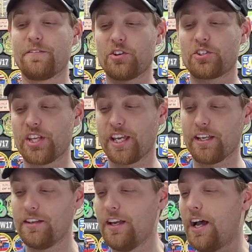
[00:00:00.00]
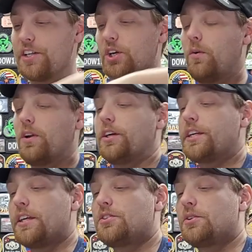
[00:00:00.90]
First thing, I don't want to
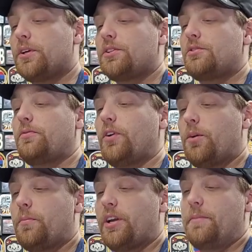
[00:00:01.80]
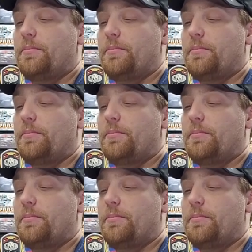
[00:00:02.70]
look into it too far, but I